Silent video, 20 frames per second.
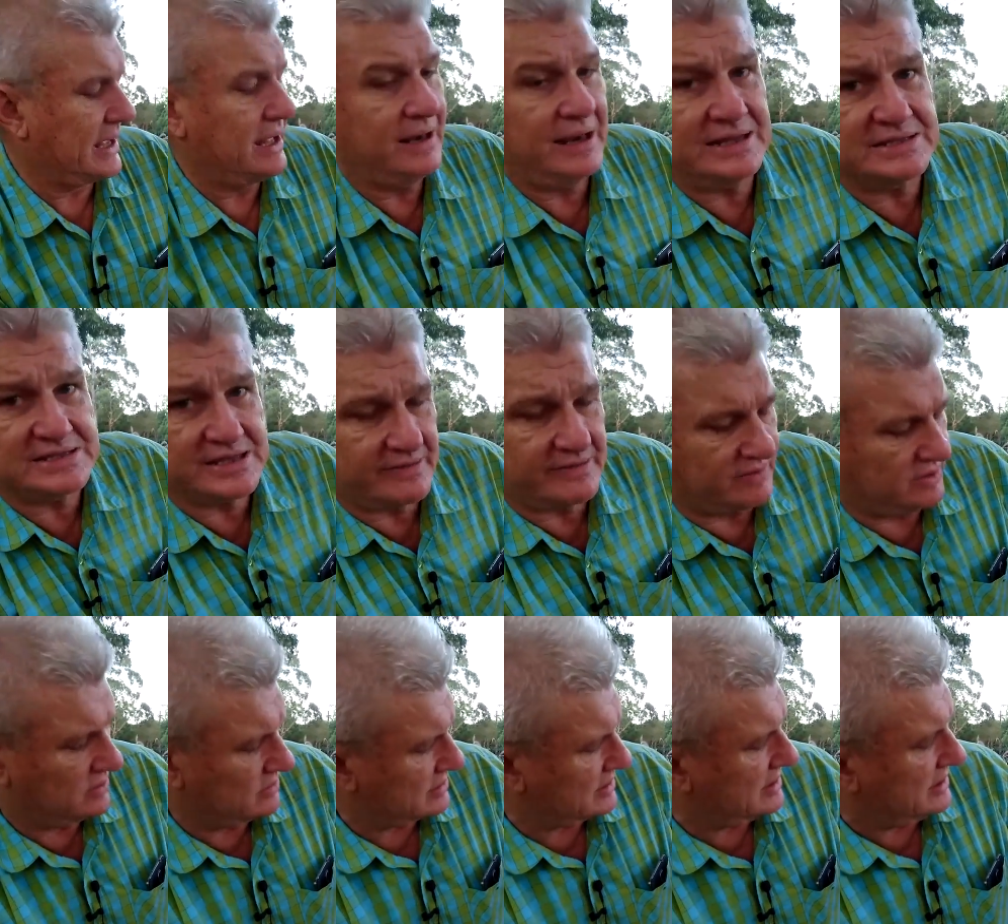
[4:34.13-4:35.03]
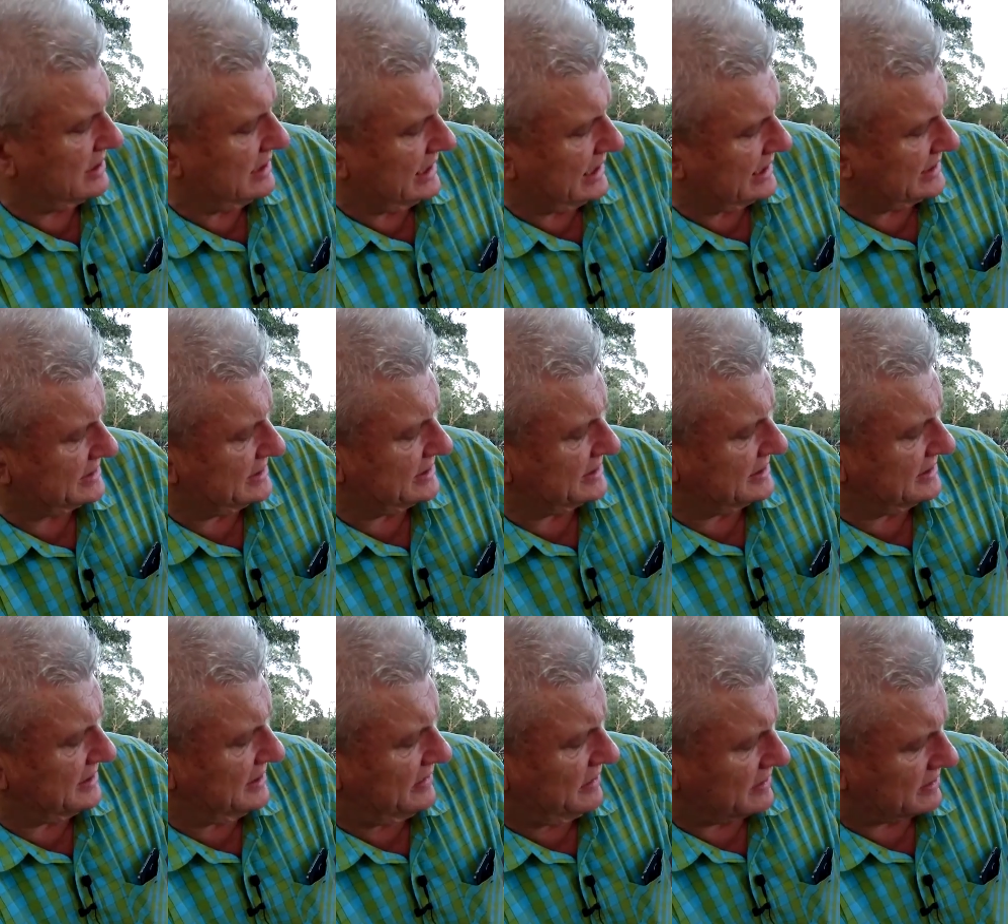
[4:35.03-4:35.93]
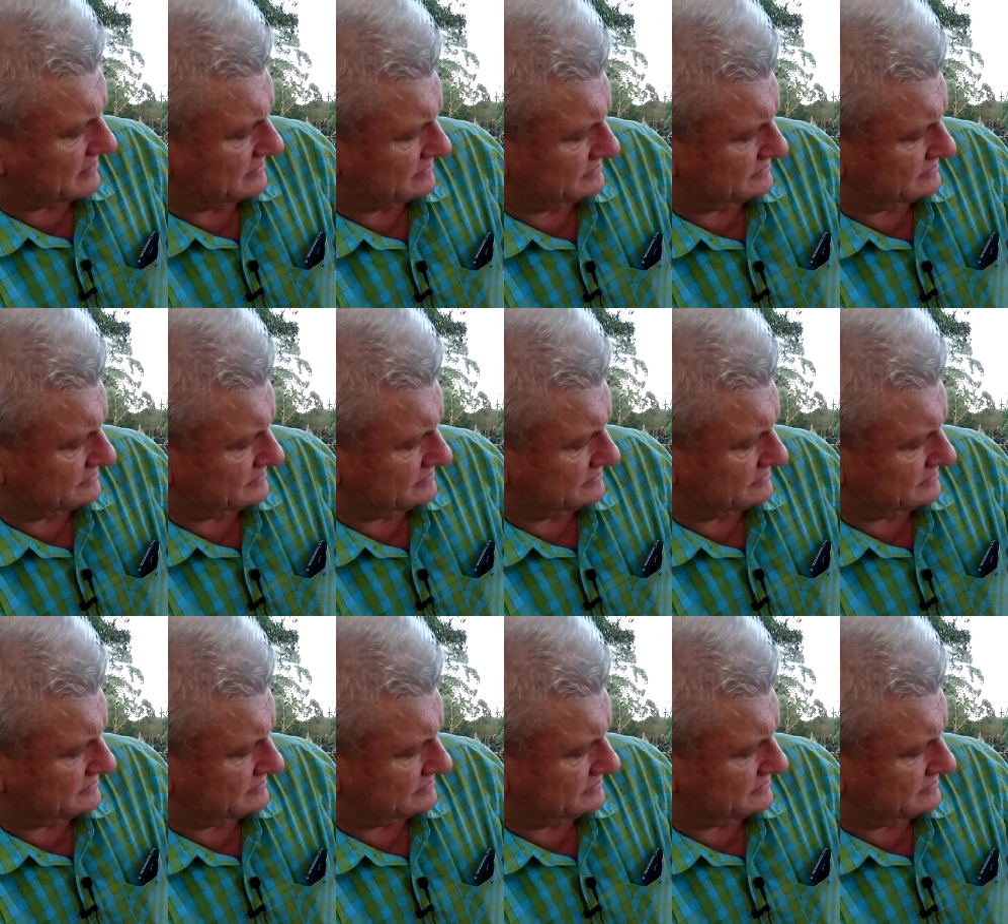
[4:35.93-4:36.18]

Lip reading: Let's have a look at yet another.